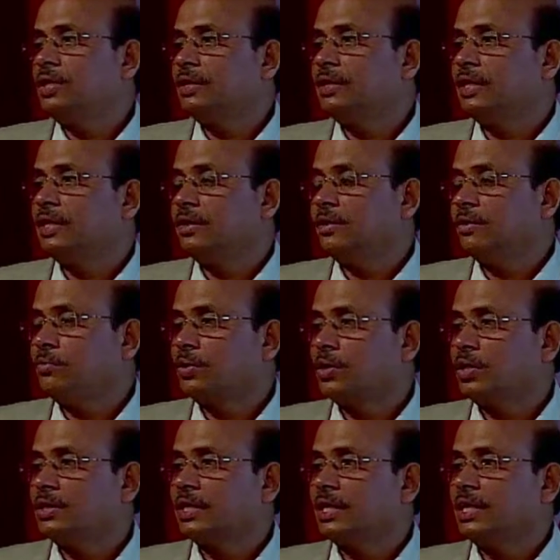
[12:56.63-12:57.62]
that what
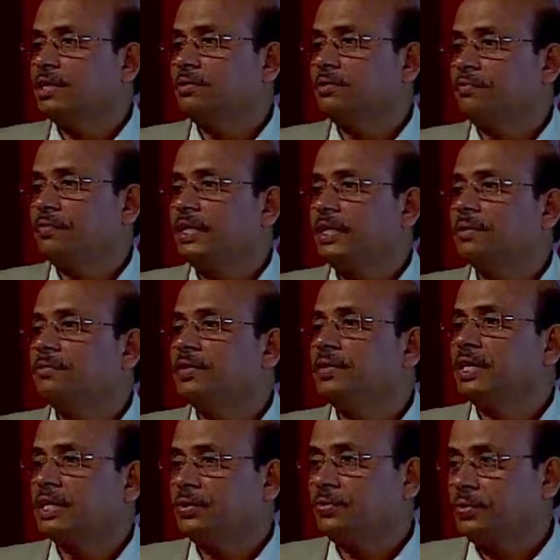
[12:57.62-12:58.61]
are the kind of a freedom we
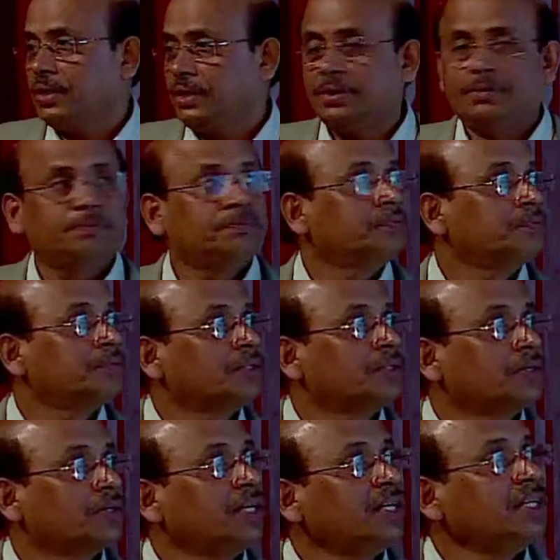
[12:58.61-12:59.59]
encounter.
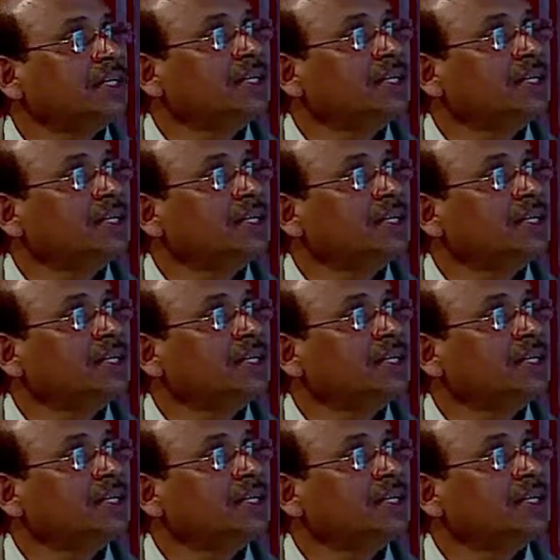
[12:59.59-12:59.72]
Okay?